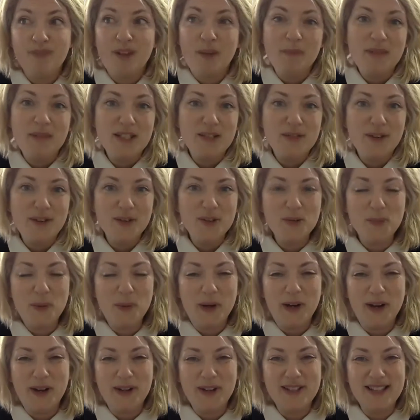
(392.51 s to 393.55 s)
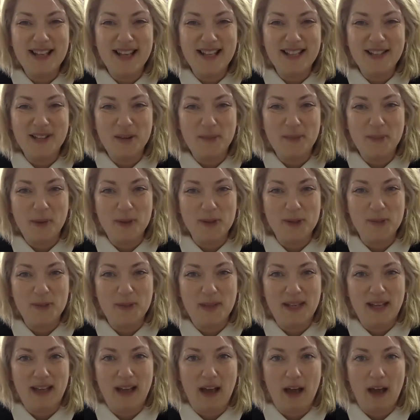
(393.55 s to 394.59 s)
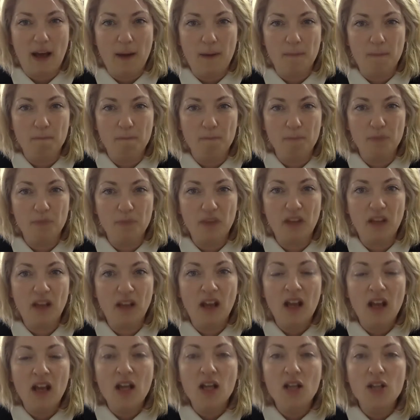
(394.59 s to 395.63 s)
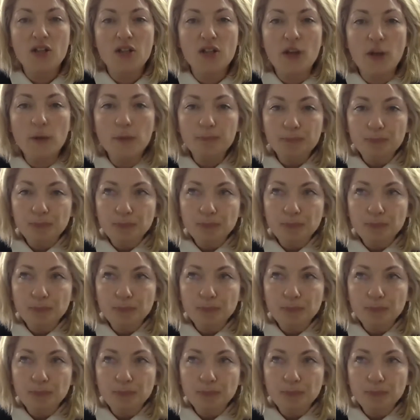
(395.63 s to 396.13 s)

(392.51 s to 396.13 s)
misfit entrepreneurs as I possibly can. So